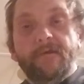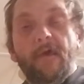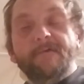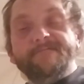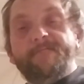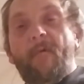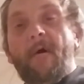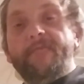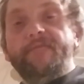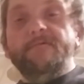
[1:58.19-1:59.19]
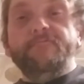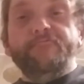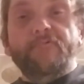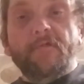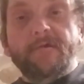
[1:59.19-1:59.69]
a spot that
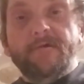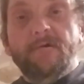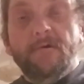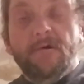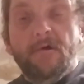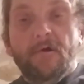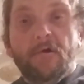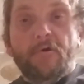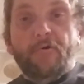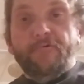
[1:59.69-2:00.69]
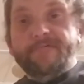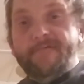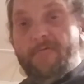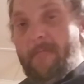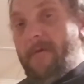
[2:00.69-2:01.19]
really hurts.
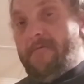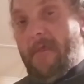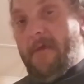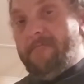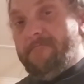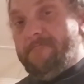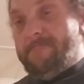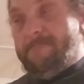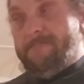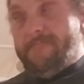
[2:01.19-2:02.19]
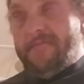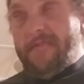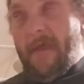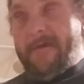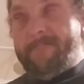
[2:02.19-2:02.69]
It might,
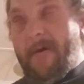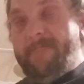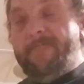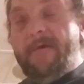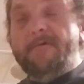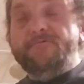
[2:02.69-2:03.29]
might be a